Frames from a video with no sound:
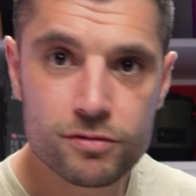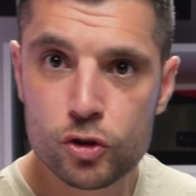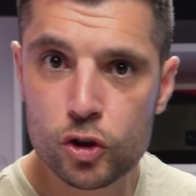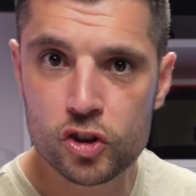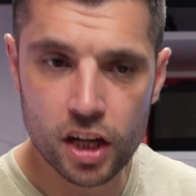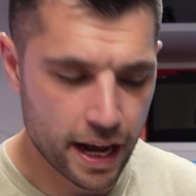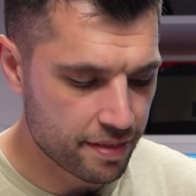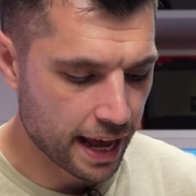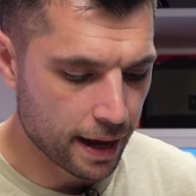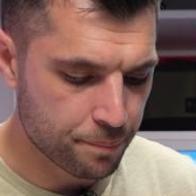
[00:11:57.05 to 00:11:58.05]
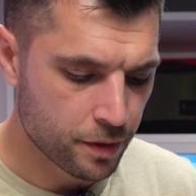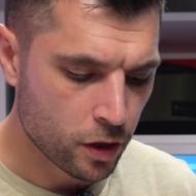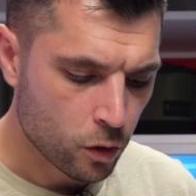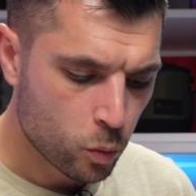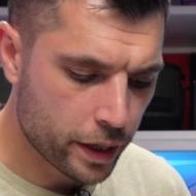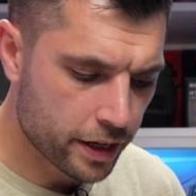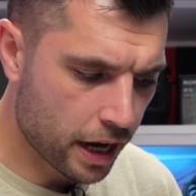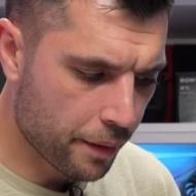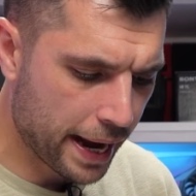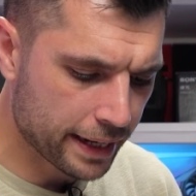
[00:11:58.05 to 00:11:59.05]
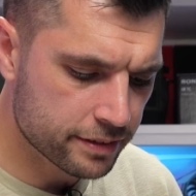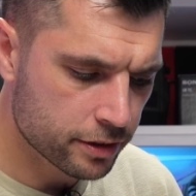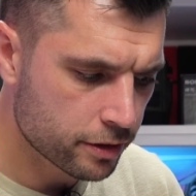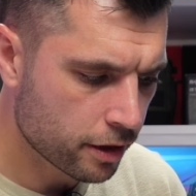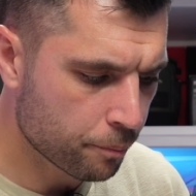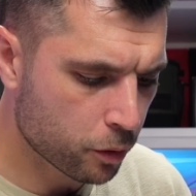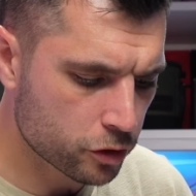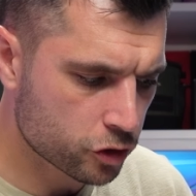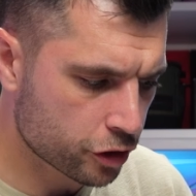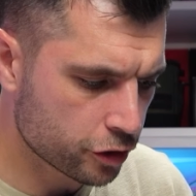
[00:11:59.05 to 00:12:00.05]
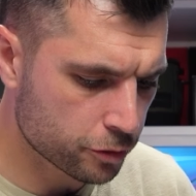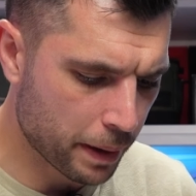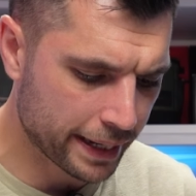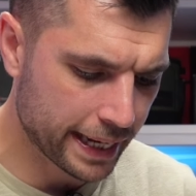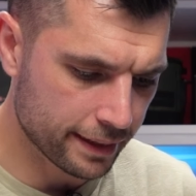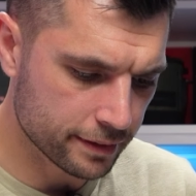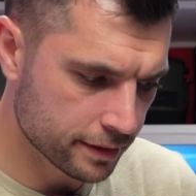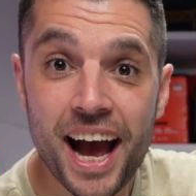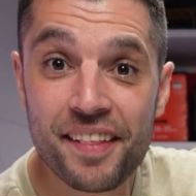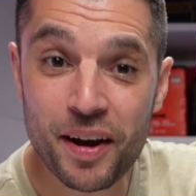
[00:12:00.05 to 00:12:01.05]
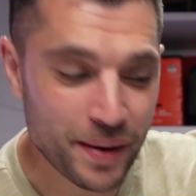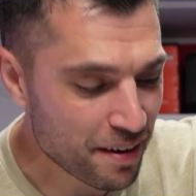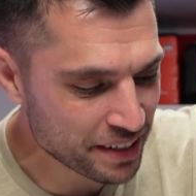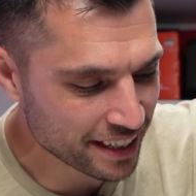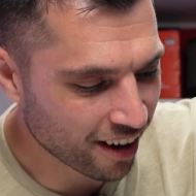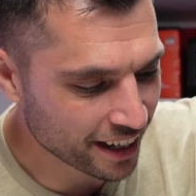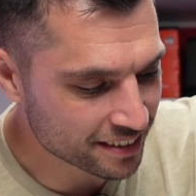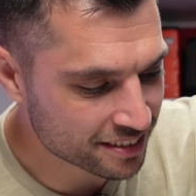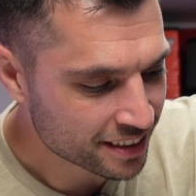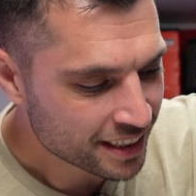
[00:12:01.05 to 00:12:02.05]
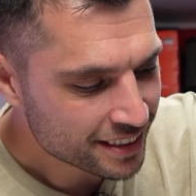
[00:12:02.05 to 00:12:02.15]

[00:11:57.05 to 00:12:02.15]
just like that. We can go ahead and put the screws back in. And there we have it, guys.